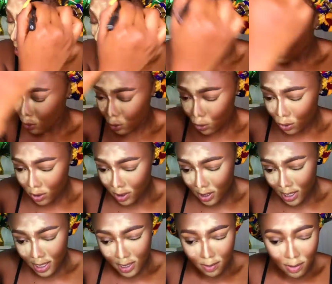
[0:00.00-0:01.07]
I'll just
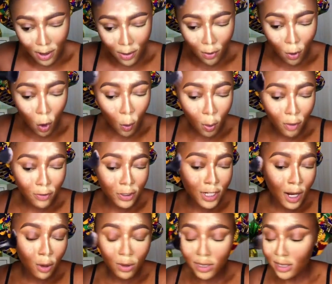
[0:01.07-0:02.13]
get my own cup of
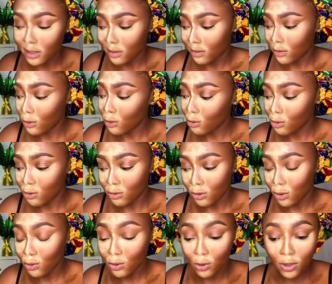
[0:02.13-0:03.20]
shouting. Oh,
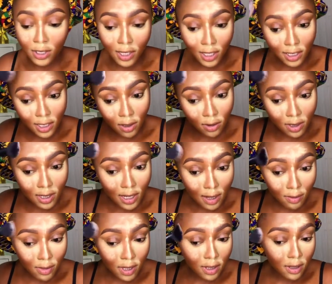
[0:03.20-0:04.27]
they'll just start shouting at me.